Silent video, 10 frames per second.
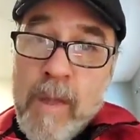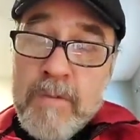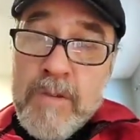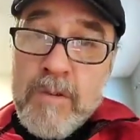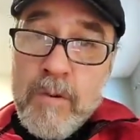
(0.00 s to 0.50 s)

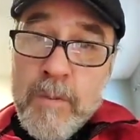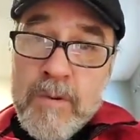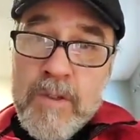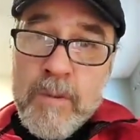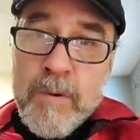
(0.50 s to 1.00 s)

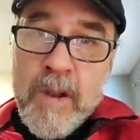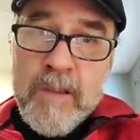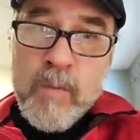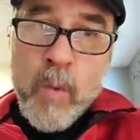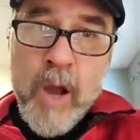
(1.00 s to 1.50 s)
Super
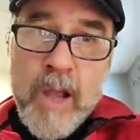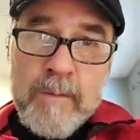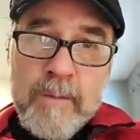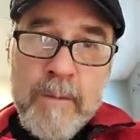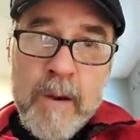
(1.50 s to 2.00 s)
nice
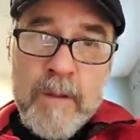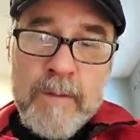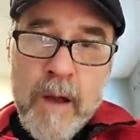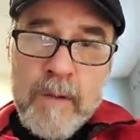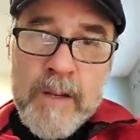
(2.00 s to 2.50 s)
wine. Very
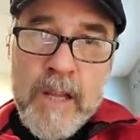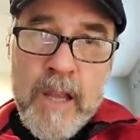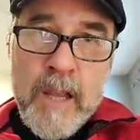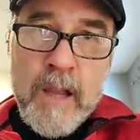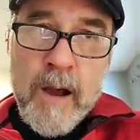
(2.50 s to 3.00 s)

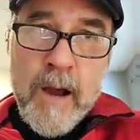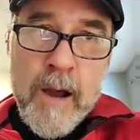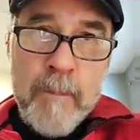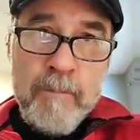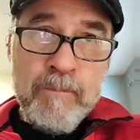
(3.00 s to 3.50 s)
velvety.
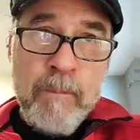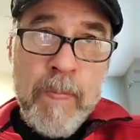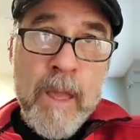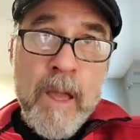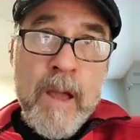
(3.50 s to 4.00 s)
I
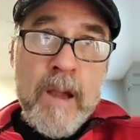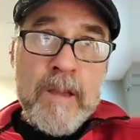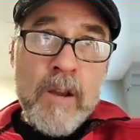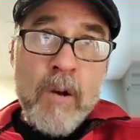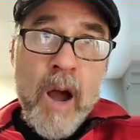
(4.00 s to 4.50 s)

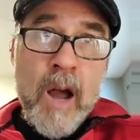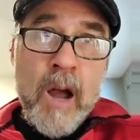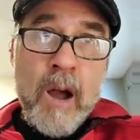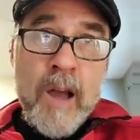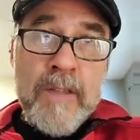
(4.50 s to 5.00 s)

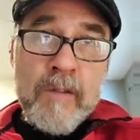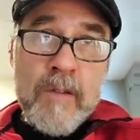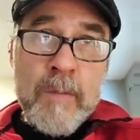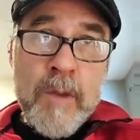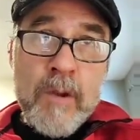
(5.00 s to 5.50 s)
think
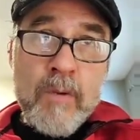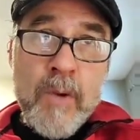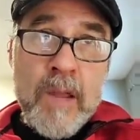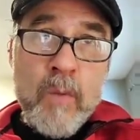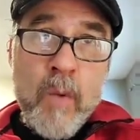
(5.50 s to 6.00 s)
this would be a
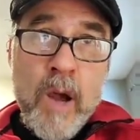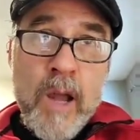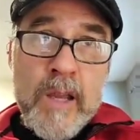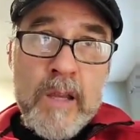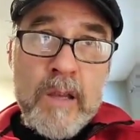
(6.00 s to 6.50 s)
great
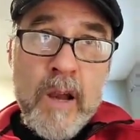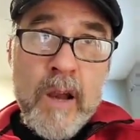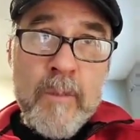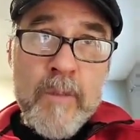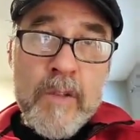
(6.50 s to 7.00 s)
wine.
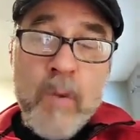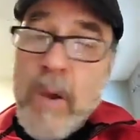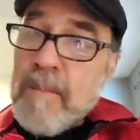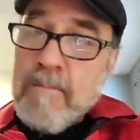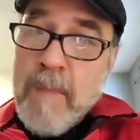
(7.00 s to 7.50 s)
It's
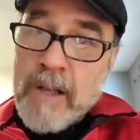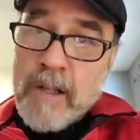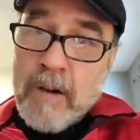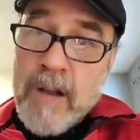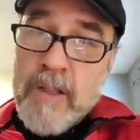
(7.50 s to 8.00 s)
quite
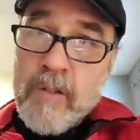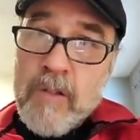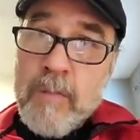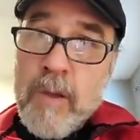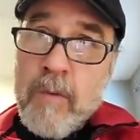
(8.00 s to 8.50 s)
mellow. I think
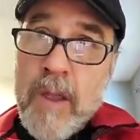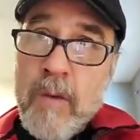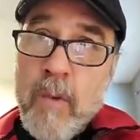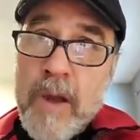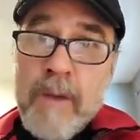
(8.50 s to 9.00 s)
this would be a
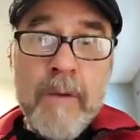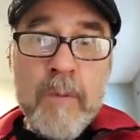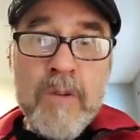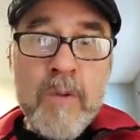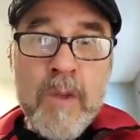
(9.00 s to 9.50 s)
great wine if I
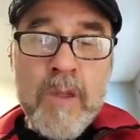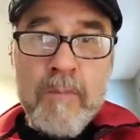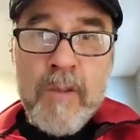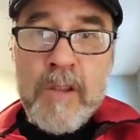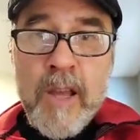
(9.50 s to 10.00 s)
was doing
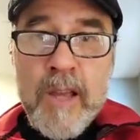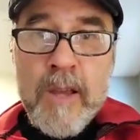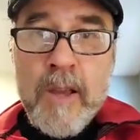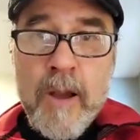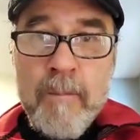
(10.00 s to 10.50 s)
something
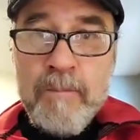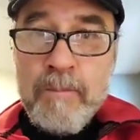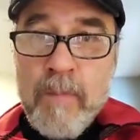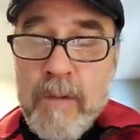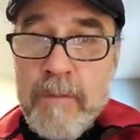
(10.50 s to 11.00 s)
like
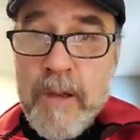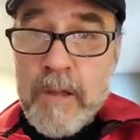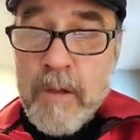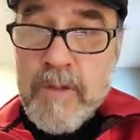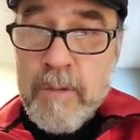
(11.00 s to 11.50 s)

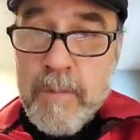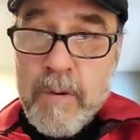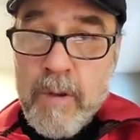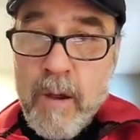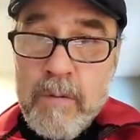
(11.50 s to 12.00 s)
Vino
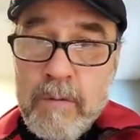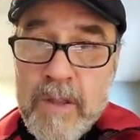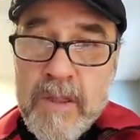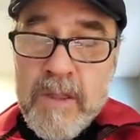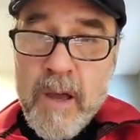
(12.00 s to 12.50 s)
Sambuco
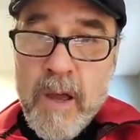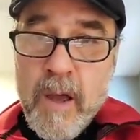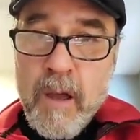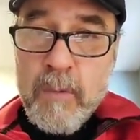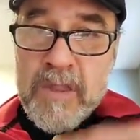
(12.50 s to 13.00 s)
with
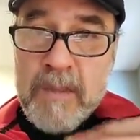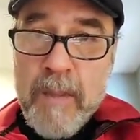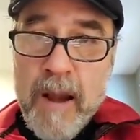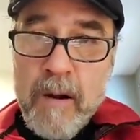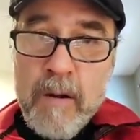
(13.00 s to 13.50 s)
the
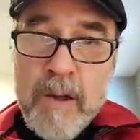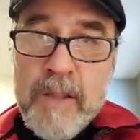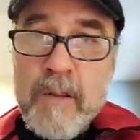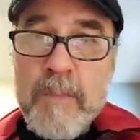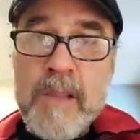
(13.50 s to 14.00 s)
marrow. I
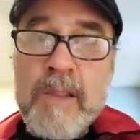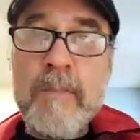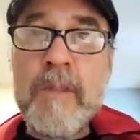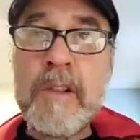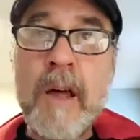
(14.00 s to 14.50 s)
think it would be
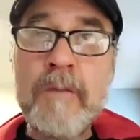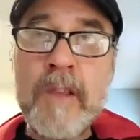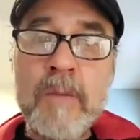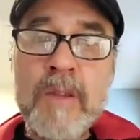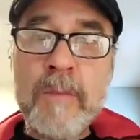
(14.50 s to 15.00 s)
something
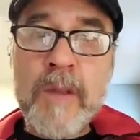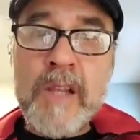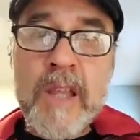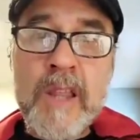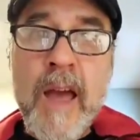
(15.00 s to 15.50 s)
lovely with something
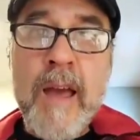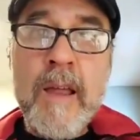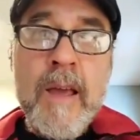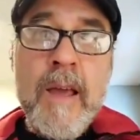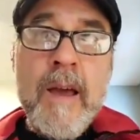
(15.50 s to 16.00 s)
like that.
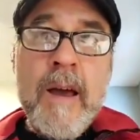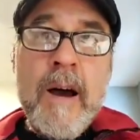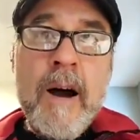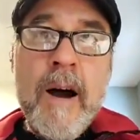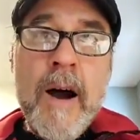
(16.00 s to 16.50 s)

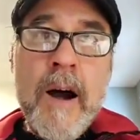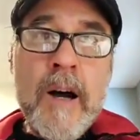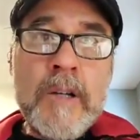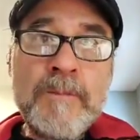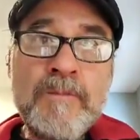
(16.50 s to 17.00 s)

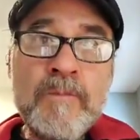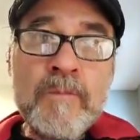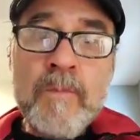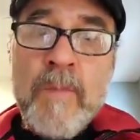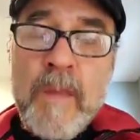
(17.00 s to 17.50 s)

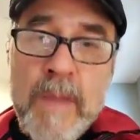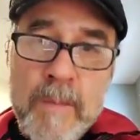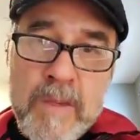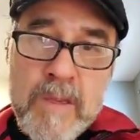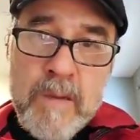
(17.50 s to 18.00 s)

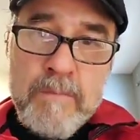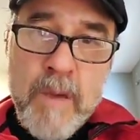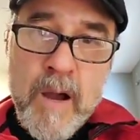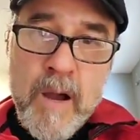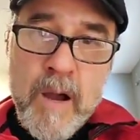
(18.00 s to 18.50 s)
Maybe some
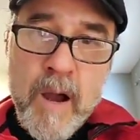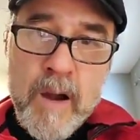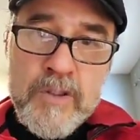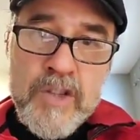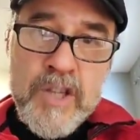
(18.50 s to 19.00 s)

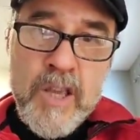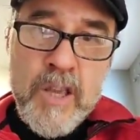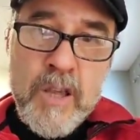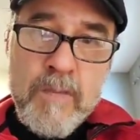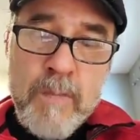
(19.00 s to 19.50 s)
hard
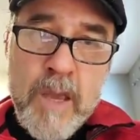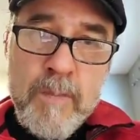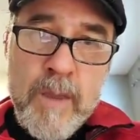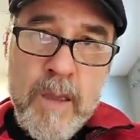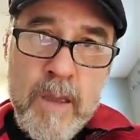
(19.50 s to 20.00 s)
cheese,
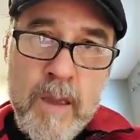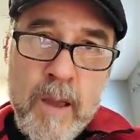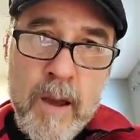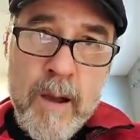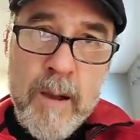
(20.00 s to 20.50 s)
maybe
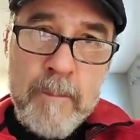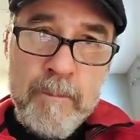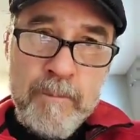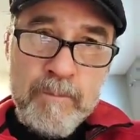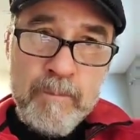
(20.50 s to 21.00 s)

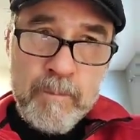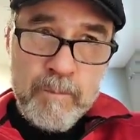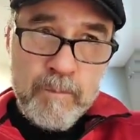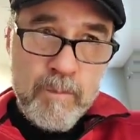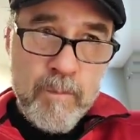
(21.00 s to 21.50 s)
like
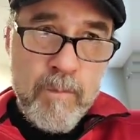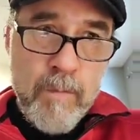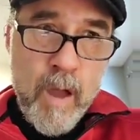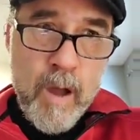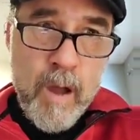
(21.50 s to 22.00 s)

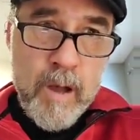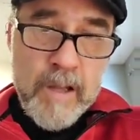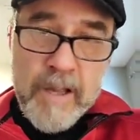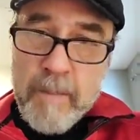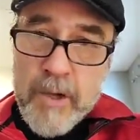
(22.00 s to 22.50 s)

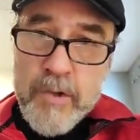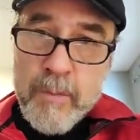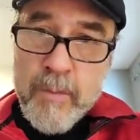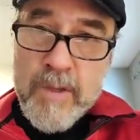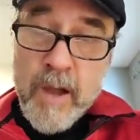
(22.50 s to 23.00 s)
a
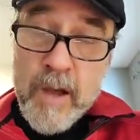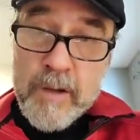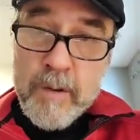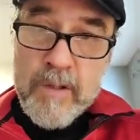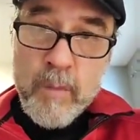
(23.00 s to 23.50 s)
mushroom
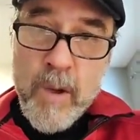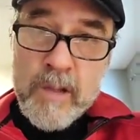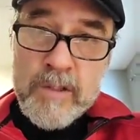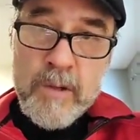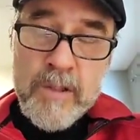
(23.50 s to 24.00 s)
risotto as
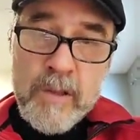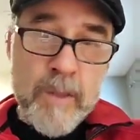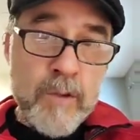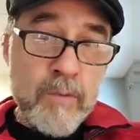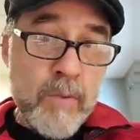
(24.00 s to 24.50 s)
well too. I think it'd
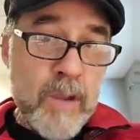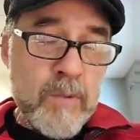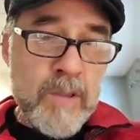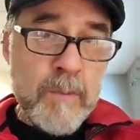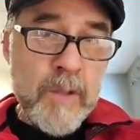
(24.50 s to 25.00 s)
be great
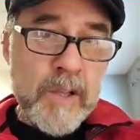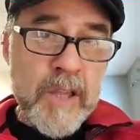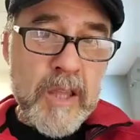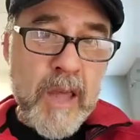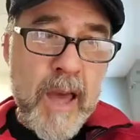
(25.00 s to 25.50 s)
with something
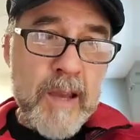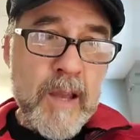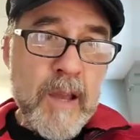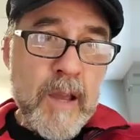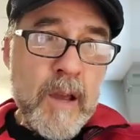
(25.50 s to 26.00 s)
like that.
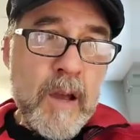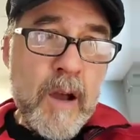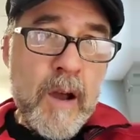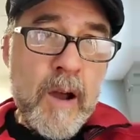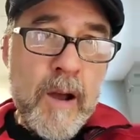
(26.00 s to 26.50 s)

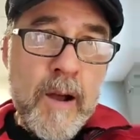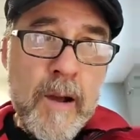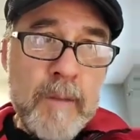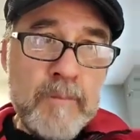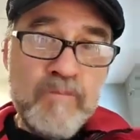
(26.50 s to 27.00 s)

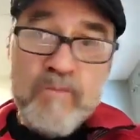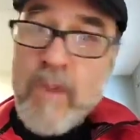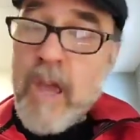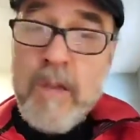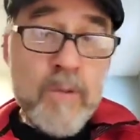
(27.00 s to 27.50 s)

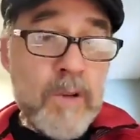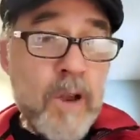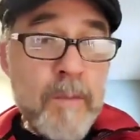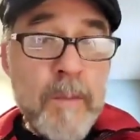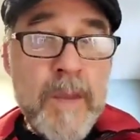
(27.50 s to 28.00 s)
Hey, wouldn't
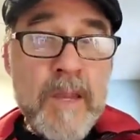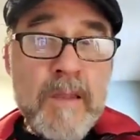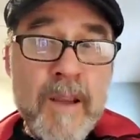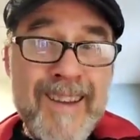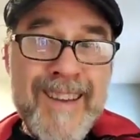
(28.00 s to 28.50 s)
harm a
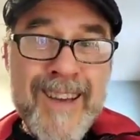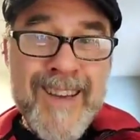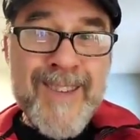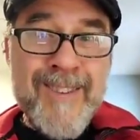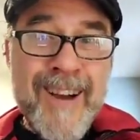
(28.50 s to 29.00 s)
pizza
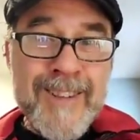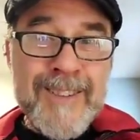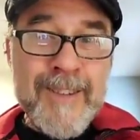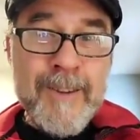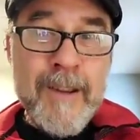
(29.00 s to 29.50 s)
as well
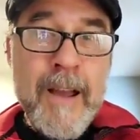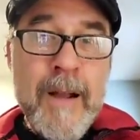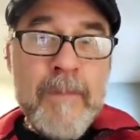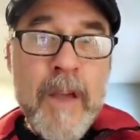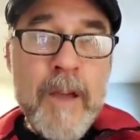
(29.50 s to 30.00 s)
too,
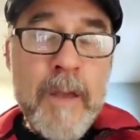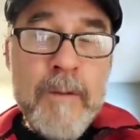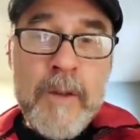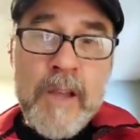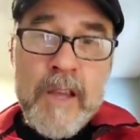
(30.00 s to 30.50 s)

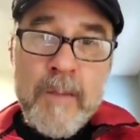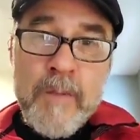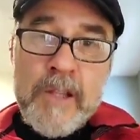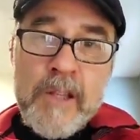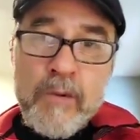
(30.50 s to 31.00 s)
if you like
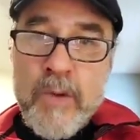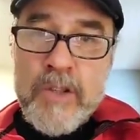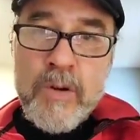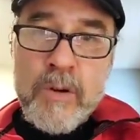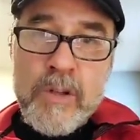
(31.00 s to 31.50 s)
something a little
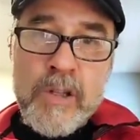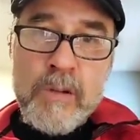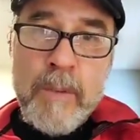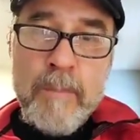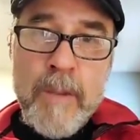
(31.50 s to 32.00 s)
richer, a
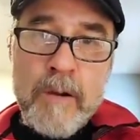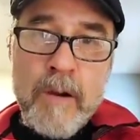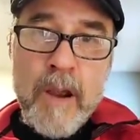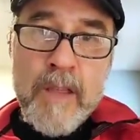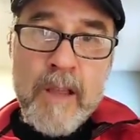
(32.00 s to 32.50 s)
little bit
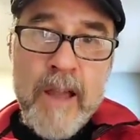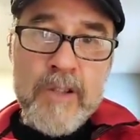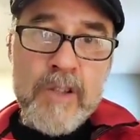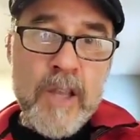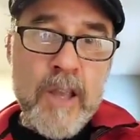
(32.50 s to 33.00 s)
bigger. I think
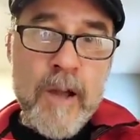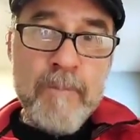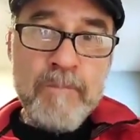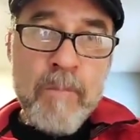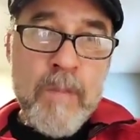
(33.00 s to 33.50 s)
actually,
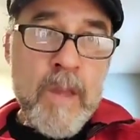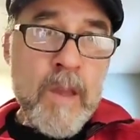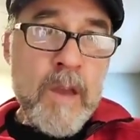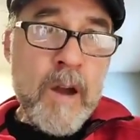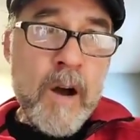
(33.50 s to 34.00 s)

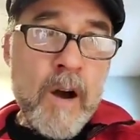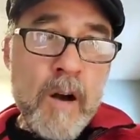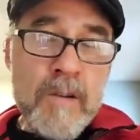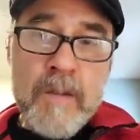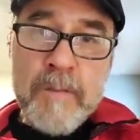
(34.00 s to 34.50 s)

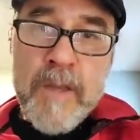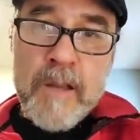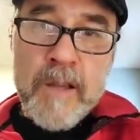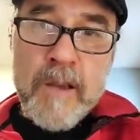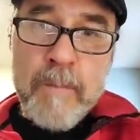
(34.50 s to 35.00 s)
also I'm
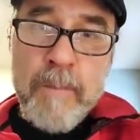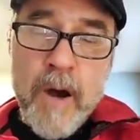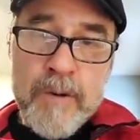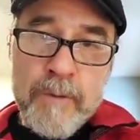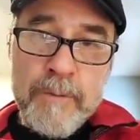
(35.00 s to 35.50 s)
thinking like a
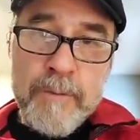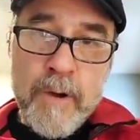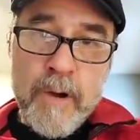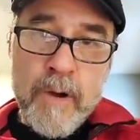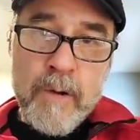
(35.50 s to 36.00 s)
pot au
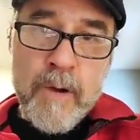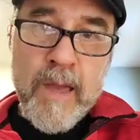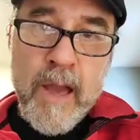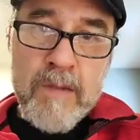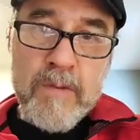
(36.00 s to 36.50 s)
feu or a
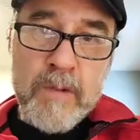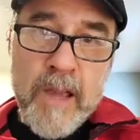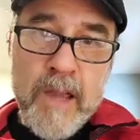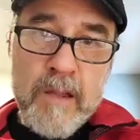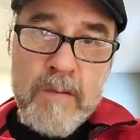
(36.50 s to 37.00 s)

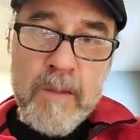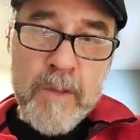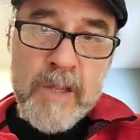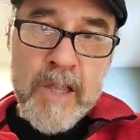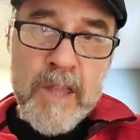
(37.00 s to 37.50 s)
cassoulet or
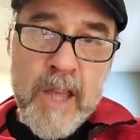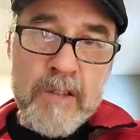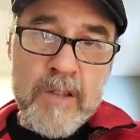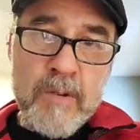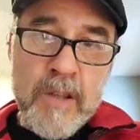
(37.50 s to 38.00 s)
something like
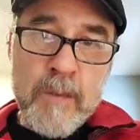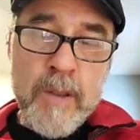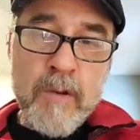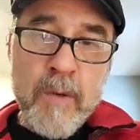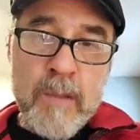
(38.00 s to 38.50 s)
that too. I think it'd
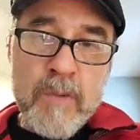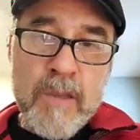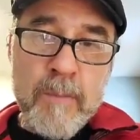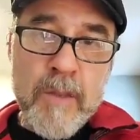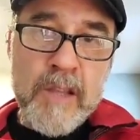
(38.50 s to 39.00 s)
be great with
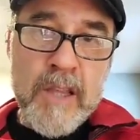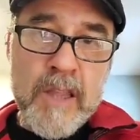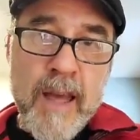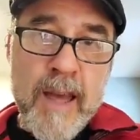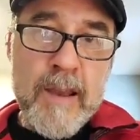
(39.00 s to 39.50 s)
something like
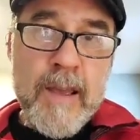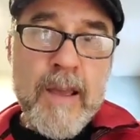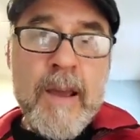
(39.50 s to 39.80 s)
that.